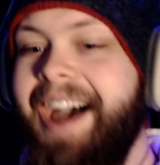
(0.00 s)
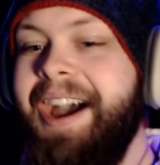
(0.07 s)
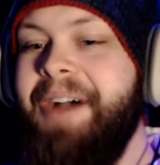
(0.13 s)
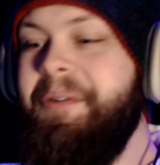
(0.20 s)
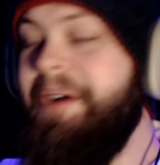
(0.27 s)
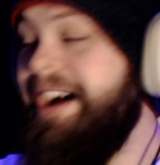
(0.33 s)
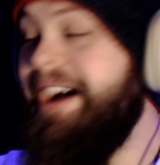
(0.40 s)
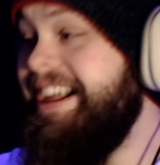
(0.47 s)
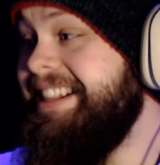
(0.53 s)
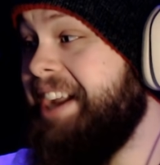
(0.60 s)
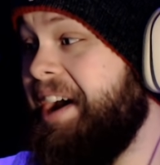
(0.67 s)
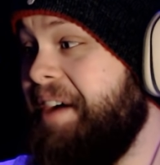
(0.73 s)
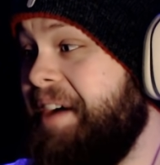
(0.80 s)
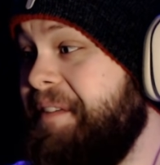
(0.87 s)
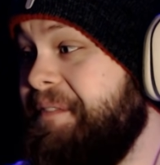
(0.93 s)
What
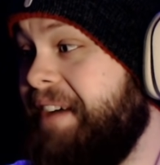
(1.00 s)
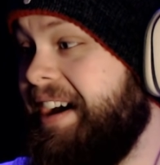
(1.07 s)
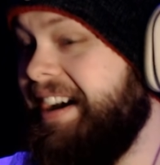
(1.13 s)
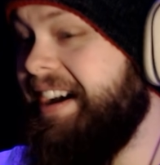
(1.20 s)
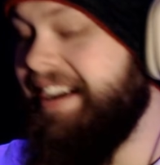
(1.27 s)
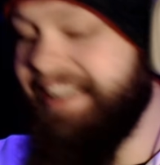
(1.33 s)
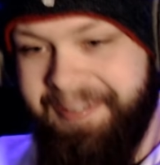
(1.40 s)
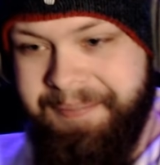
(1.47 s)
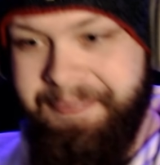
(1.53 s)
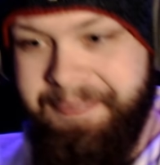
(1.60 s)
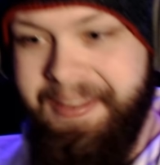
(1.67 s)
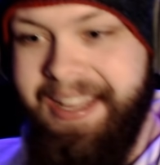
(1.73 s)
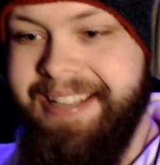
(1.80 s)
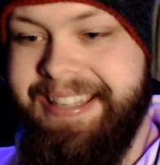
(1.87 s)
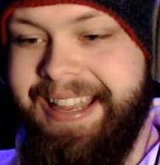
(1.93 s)
the fuck?
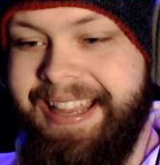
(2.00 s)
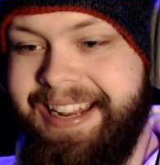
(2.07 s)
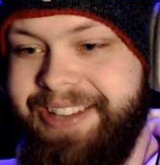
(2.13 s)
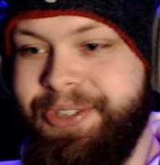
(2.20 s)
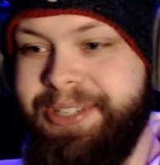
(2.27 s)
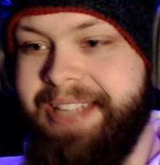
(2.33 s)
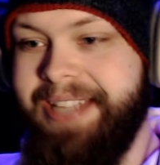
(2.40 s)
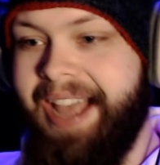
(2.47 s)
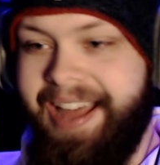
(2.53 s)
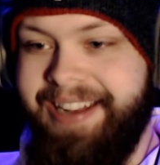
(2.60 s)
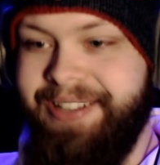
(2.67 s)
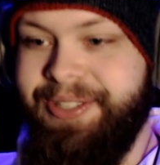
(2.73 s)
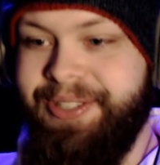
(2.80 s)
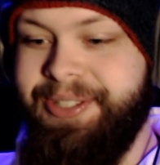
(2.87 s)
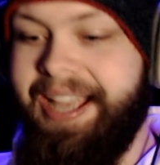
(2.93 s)
Said it's
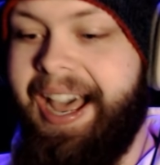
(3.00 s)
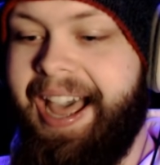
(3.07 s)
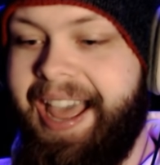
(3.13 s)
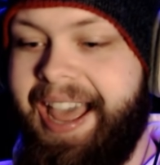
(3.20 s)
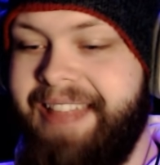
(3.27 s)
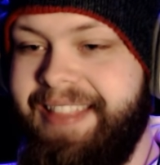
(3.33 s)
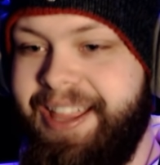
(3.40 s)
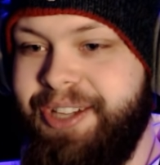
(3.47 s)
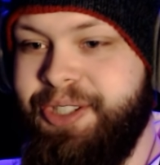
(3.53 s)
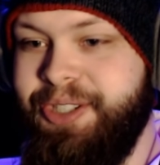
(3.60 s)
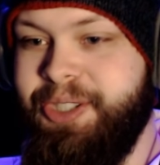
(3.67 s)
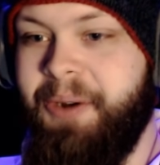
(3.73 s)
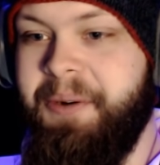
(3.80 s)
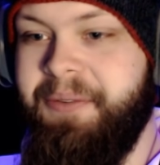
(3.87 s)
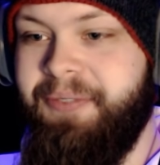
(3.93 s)
Scott, and then they
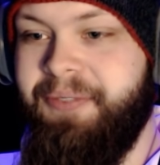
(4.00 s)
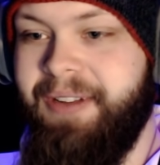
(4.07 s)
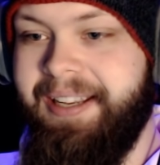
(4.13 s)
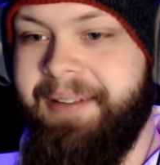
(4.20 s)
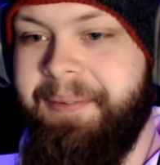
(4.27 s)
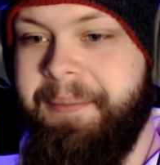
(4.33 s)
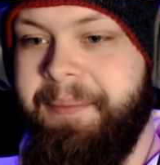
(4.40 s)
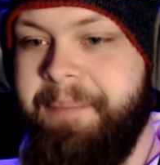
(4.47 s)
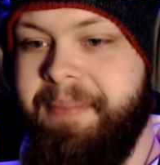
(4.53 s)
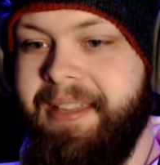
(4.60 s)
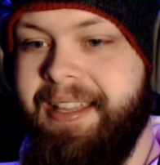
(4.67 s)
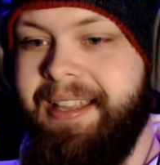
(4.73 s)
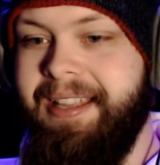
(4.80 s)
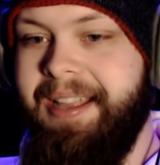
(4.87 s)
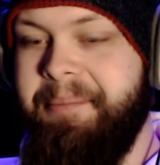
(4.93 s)
show a fucking
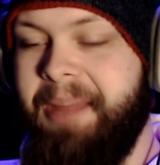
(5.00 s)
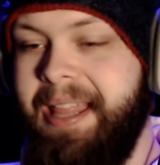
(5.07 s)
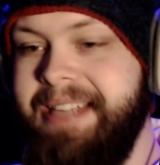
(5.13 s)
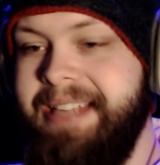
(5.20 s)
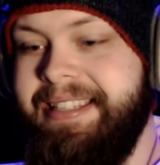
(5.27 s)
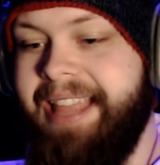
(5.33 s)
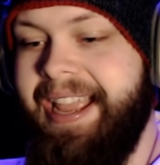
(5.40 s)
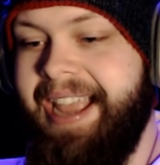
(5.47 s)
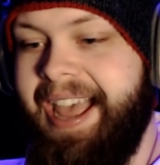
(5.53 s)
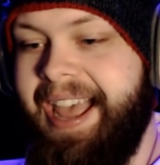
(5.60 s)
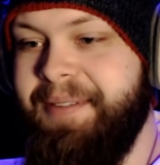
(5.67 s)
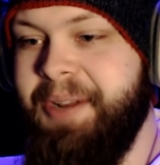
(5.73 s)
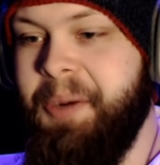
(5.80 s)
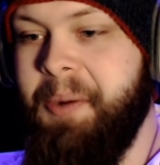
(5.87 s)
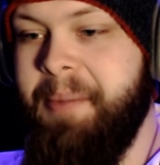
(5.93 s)
But they stay
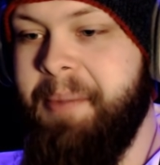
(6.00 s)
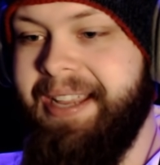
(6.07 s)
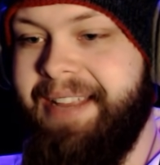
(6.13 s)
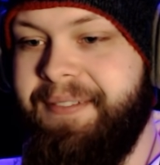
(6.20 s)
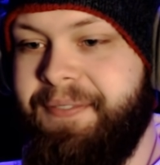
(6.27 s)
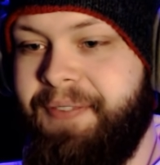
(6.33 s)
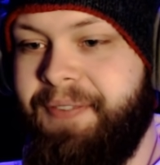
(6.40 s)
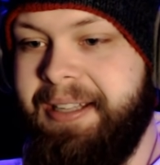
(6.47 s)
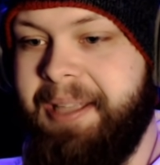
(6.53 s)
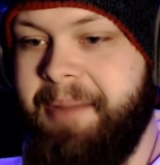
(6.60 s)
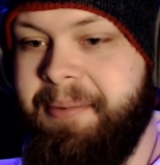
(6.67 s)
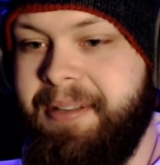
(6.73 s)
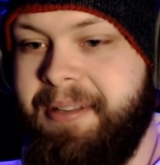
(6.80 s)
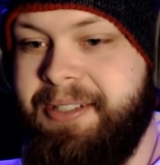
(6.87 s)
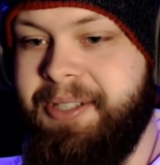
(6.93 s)
having the women getting fucked
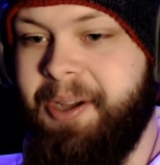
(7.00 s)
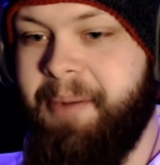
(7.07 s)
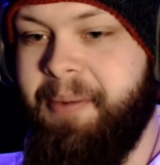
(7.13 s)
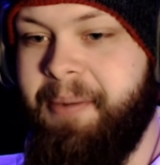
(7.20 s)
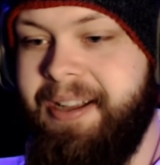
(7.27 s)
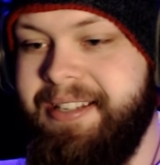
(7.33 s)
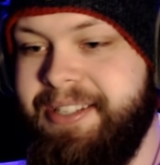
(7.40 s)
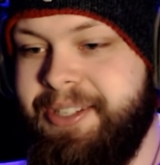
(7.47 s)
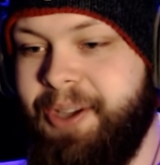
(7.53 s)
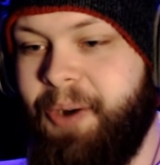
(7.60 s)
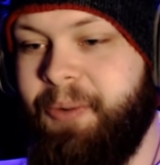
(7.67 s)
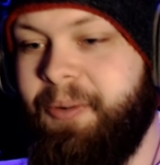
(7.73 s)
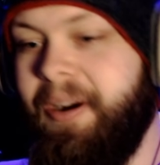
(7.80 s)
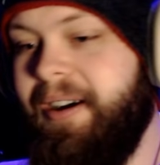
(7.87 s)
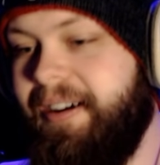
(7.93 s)
up in this show, bro. That's
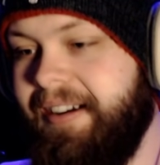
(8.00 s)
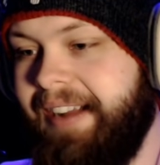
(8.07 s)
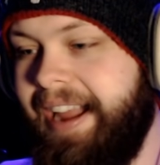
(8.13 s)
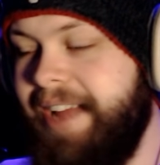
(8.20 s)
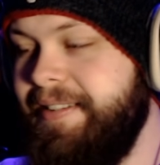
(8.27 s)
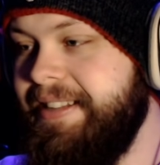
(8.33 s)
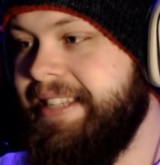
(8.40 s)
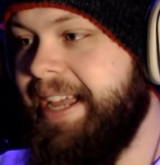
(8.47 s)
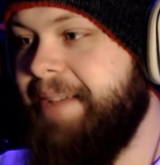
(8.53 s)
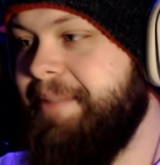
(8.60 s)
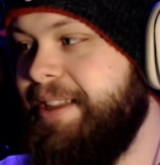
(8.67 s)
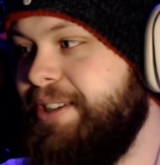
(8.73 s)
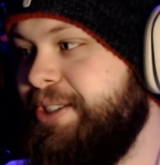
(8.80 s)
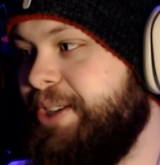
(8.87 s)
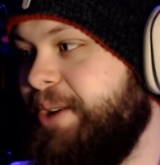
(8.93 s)
so wrong. Every
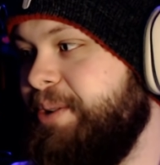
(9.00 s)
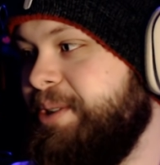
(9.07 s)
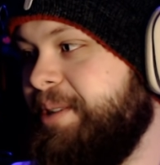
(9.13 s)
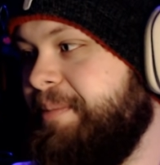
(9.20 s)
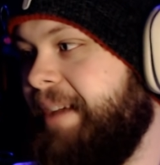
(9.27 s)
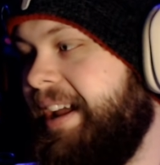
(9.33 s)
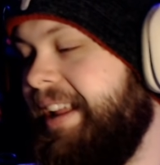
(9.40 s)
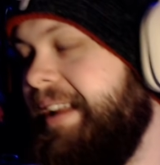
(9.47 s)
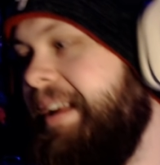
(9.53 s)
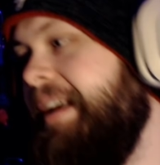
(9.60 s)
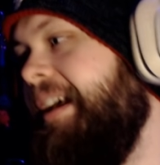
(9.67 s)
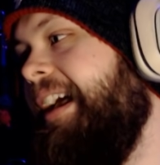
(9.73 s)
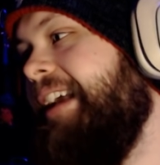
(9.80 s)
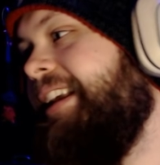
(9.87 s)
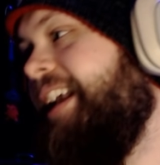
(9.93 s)
time they show somebody,
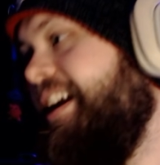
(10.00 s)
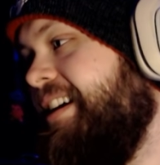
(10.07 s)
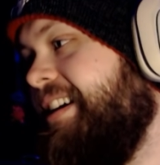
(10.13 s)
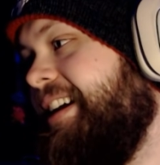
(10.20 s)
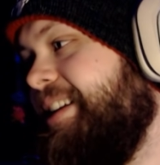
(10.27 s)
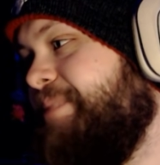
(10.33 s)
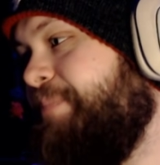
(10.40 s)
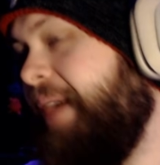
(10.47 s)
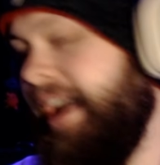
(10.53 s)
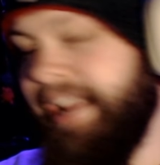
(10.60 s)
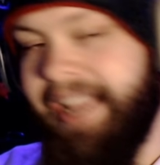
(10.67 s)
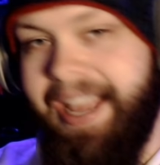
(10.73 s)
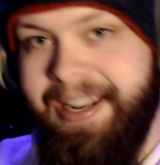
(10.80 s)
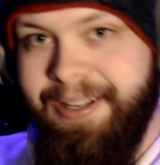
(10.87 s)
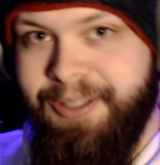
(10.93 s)
Kira gets
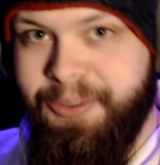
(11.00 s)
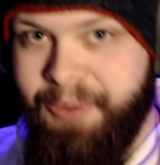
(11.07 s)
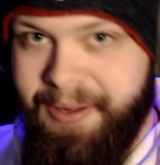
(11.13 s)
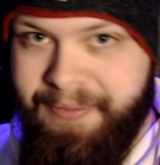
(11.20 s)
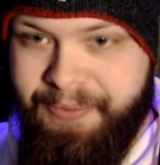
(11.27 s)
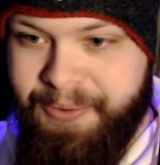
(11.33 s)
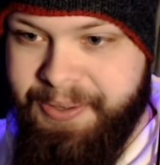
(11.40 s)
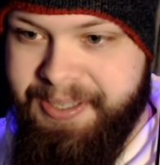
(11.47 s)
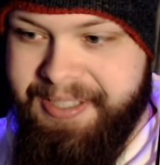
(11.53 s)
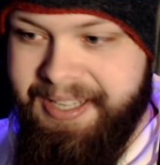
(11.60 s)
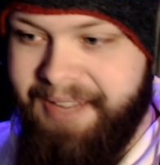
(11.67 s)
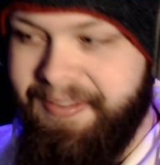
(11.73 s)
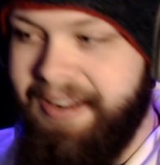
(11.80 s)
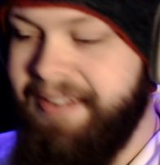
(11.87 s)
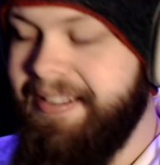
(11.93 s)
backhanded
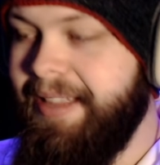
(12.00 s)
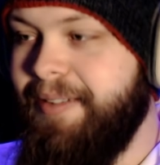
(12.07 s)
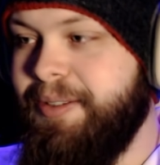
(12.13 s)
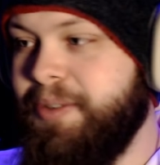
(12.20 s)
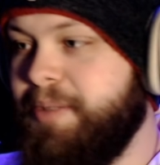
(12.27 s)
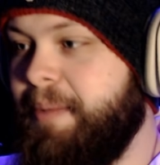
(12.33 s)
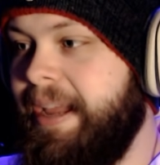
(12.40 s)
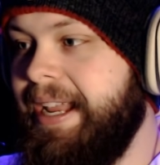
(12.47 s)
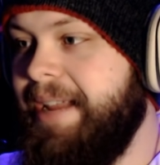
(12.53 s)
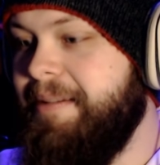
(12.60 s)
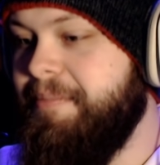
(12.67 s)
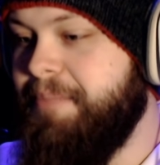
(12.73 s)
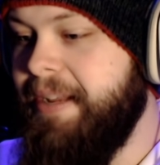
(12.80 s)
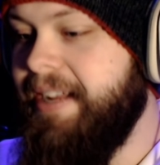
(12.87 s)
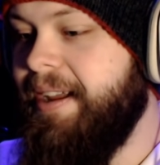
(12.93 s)
24/7. Every time they show somebody
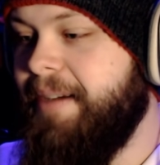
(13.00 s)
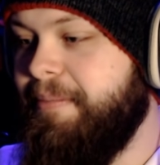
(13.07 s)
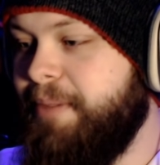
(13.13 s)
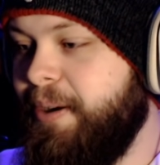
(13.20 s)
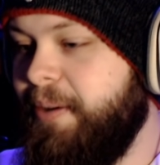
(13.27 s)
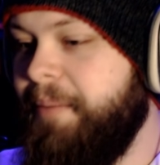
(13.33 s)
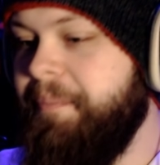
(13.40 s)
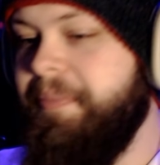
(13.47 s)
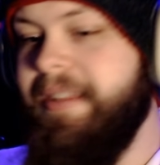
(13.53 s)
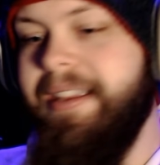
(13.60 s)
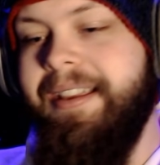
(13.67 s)
getting beat up, bro.